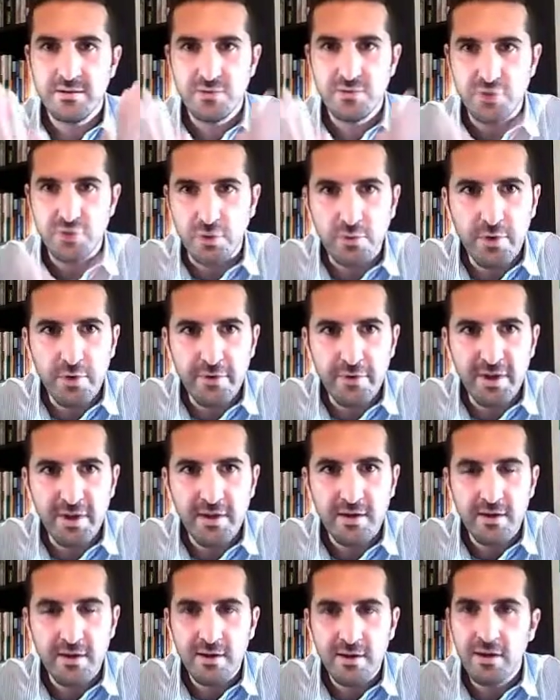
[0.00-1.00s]
Don't
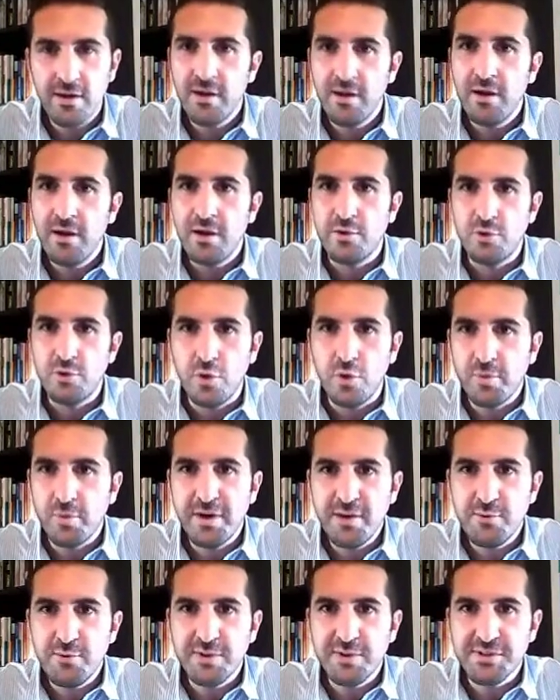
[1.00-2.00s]
worry.
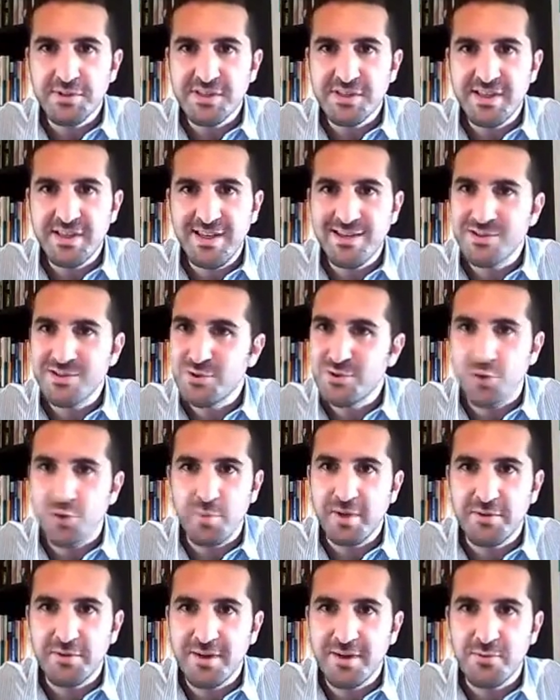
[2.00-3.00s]
Nobody will see it.
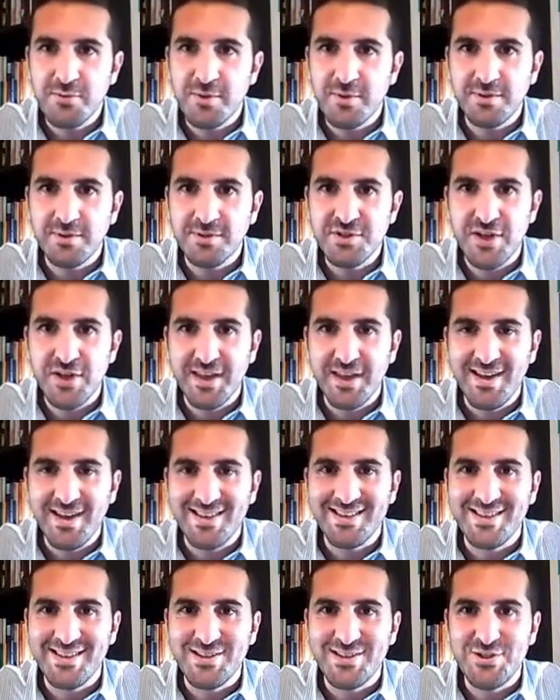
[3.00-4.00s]
Nobody will check
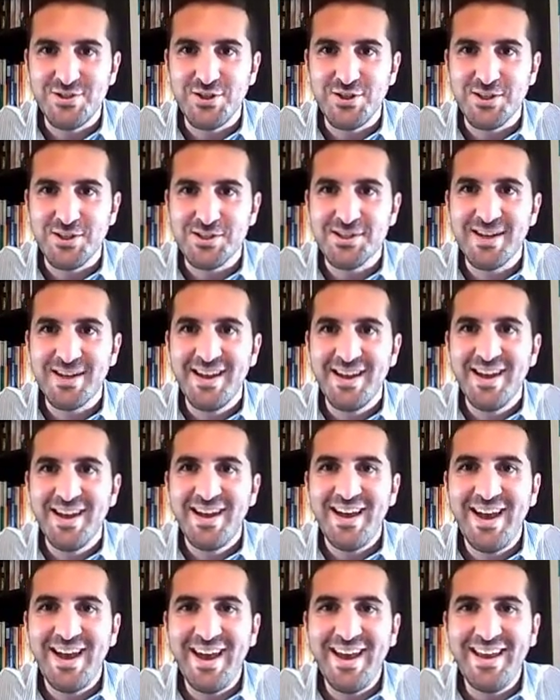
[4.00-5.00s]
it. It's just
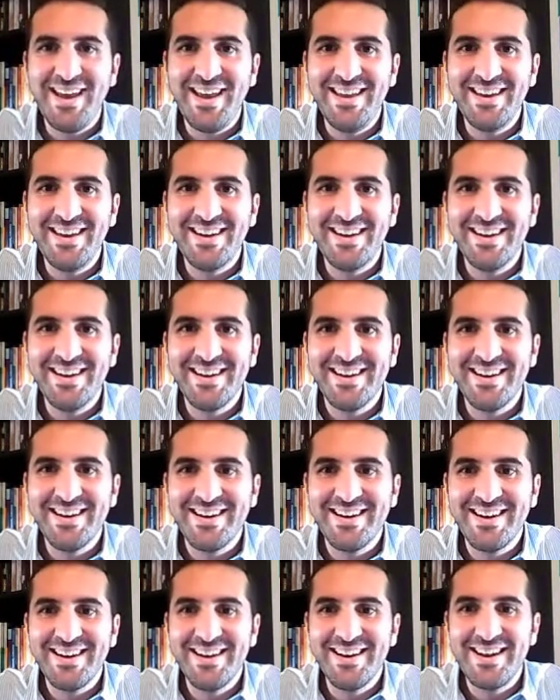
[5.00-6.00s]

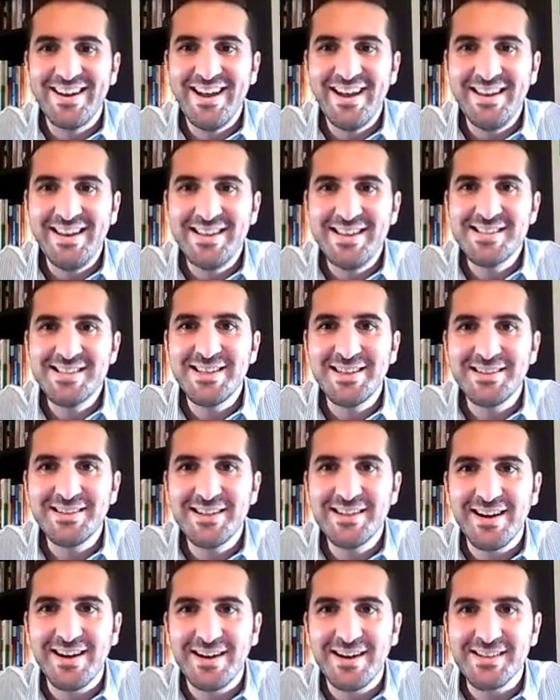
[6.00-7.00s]
a listening
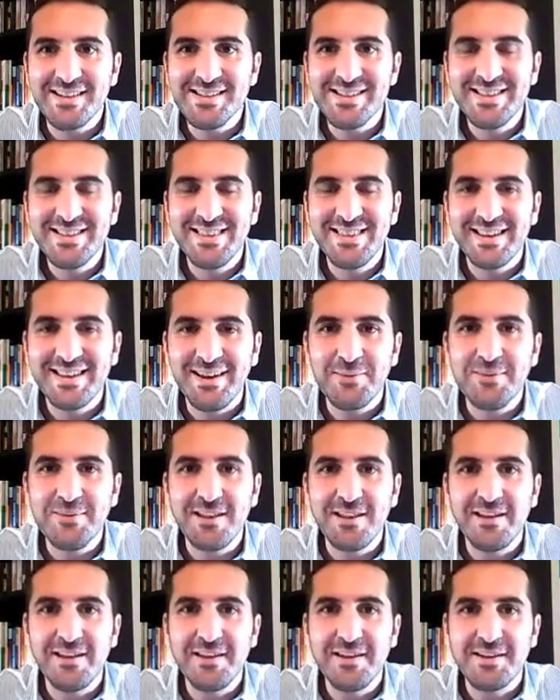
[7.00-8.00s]
task that I would
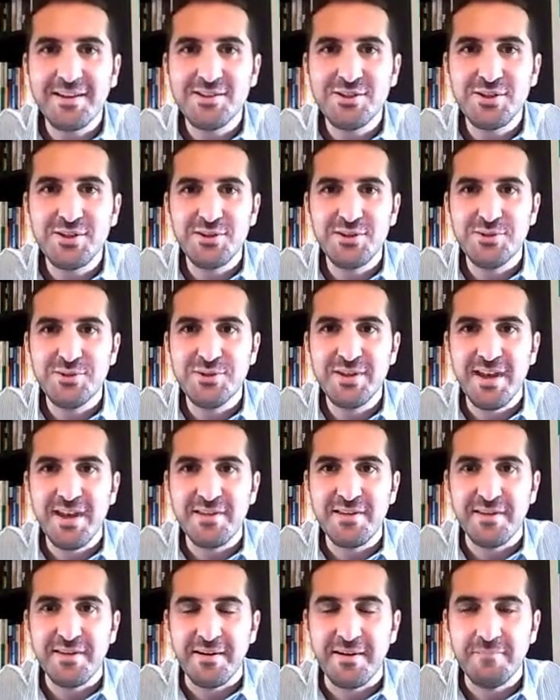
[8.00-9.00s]
like us to do
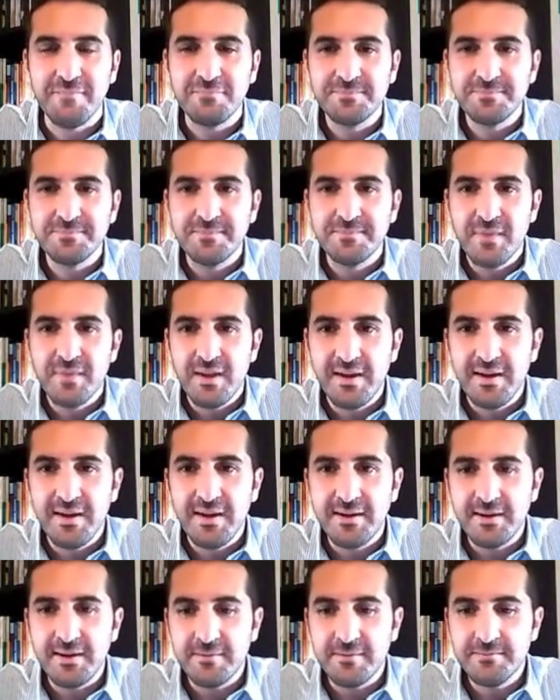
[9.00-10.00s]
together
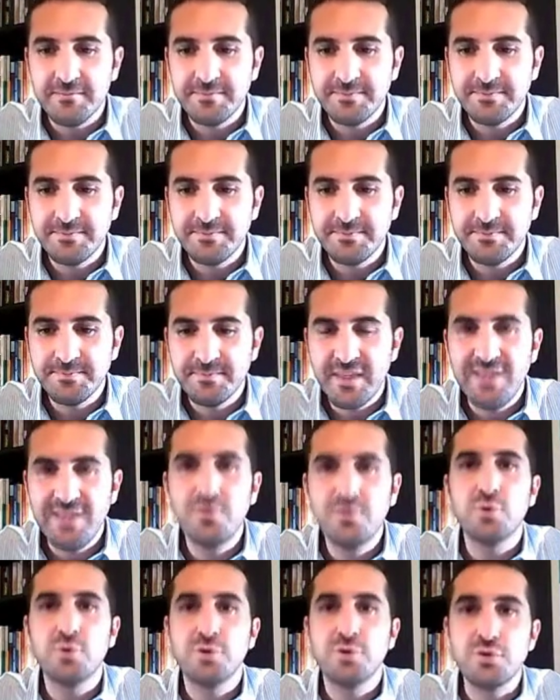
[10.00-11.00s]
in
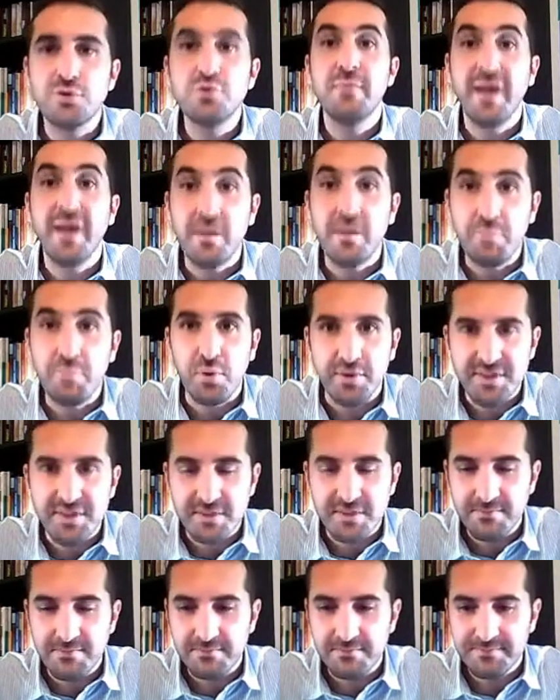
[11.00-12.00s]
order to make a point.